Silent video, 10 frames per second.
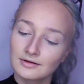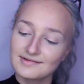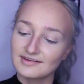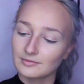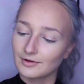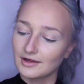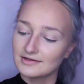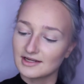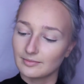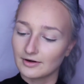Sigma
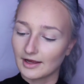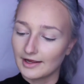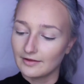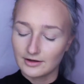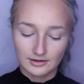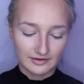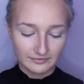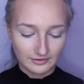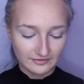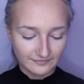Tapered Highlighter
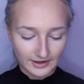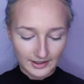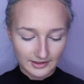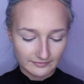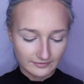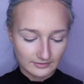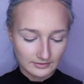F35,